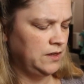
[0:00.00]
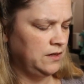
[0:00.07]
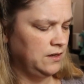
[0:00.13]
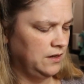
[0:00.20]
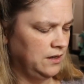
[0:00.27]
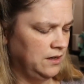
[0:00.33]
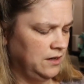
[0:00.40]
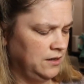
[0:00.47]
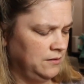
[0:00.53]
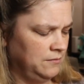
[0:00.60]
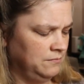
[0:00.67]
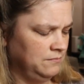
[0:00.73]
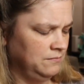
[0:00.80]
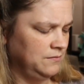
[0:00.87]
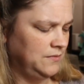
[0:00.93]

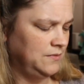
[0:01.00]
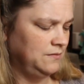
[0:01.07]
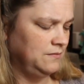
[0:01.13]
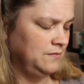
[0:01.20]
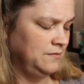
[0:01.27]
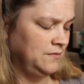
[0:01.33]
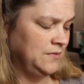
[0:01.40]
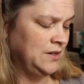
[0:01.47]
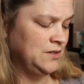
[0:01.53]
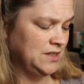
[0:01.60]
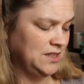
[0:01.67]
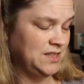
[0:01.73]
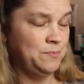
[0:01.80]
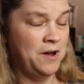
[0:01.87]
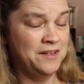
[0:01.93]
there's a
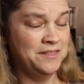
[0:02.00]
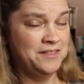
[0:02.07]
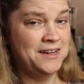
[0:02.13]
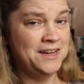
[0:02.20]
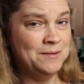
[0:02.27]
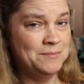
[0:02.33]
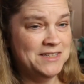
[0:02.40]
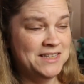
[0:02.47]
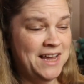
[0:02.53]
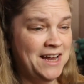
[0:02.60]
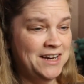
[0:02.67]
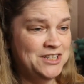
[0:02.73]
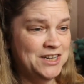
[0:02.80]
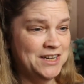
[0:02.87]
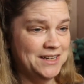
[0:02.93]
spot that keeps
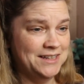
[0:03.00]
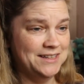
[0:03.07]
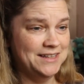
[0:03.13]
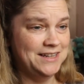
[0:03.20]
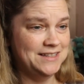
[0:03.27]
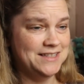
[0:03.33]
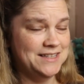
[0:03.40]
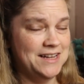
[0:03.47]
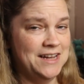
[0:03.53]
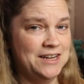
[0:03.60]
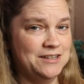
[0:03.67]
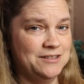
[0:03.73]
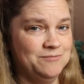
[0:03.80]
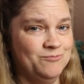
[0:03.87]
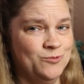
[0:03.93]
catching and it's like
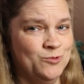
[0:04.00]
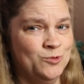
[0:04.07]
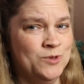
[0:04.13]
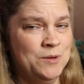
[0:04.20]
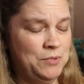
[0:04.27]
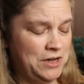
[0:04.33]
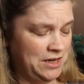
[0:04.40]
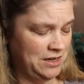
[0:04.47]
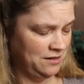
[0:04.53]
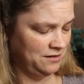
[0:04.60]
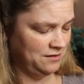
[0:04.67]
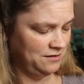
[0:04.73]
ripping.